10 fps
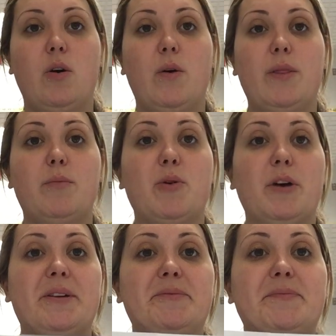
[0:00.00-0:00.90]
on the
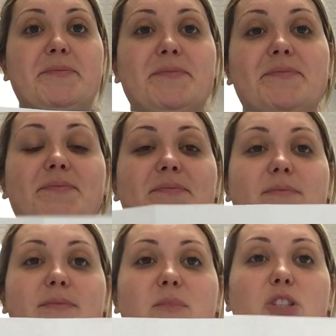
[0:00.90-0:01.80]
board.
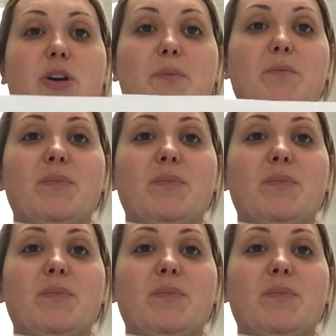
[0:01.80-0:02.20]
So